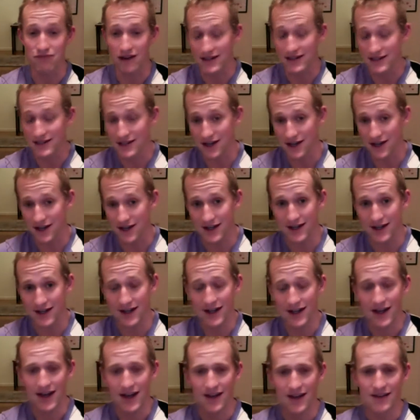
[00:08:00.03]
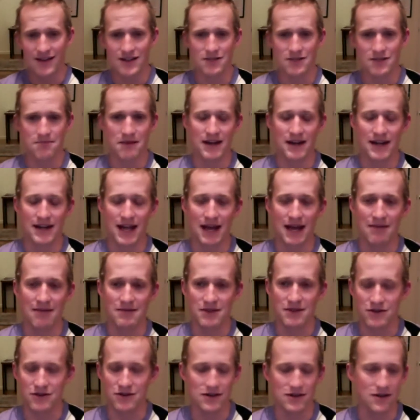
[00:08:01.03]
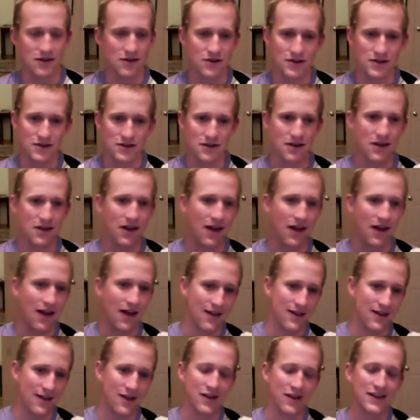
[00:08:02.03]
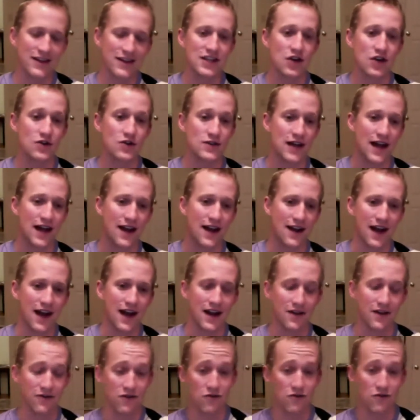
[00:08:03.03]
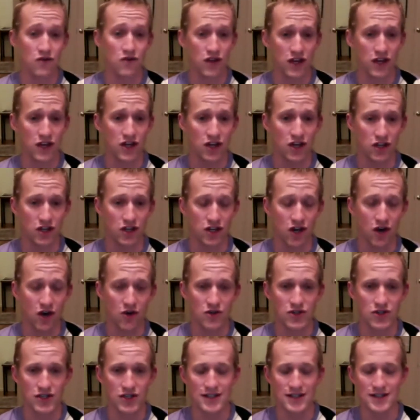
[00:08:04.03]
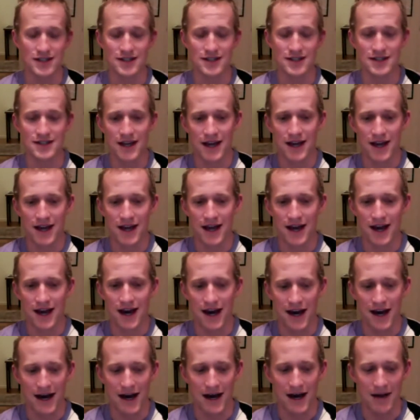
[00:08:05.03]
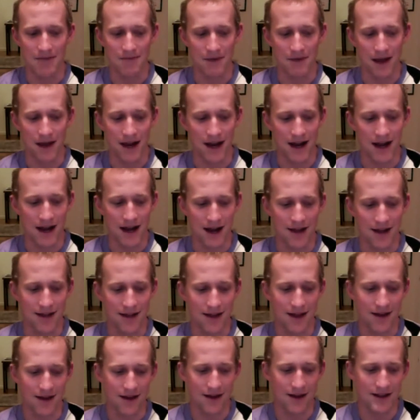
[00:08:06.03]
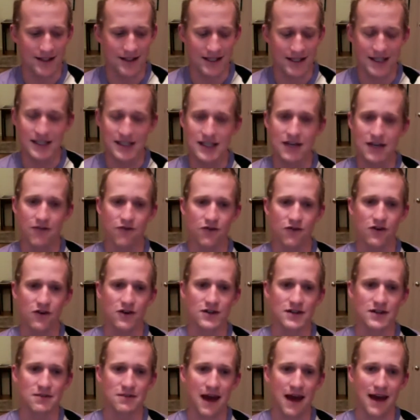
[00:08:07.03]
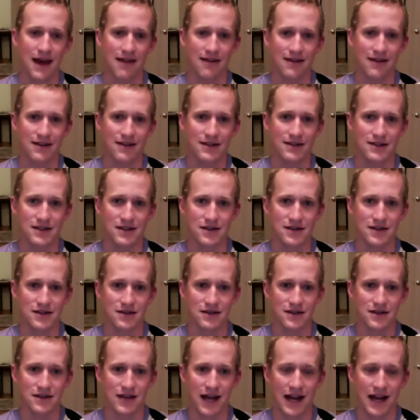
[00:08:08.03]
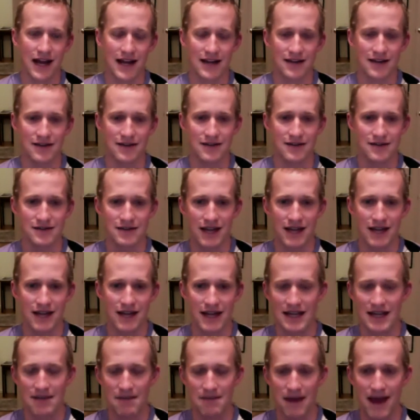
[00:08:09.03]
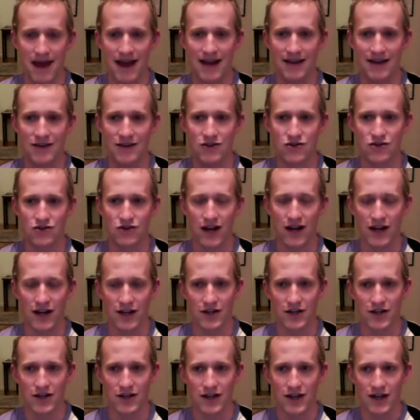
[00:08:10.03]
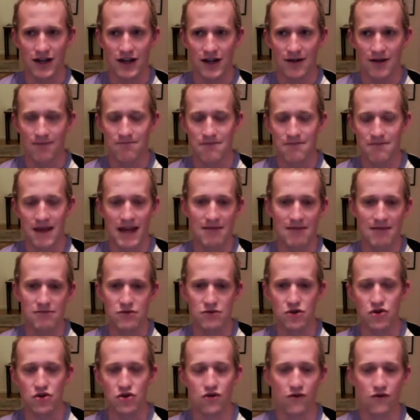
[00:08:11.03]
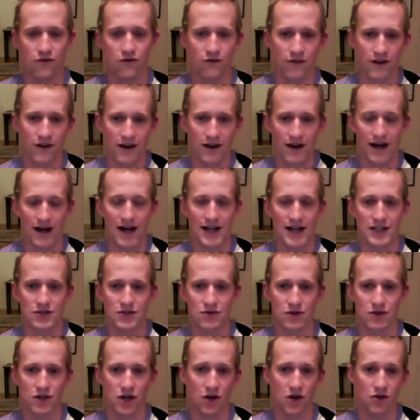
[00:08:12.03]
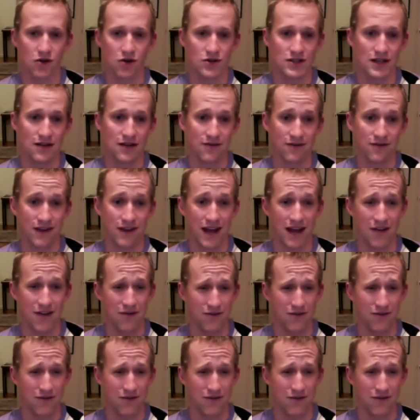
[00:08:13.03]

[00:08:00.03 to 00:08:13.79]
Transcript: Sutton. These are big names, and there's the list goes on and on of really good coaches. And I think it's easy for some athletes to kind of take a step back and try to make a move to a coach that kind of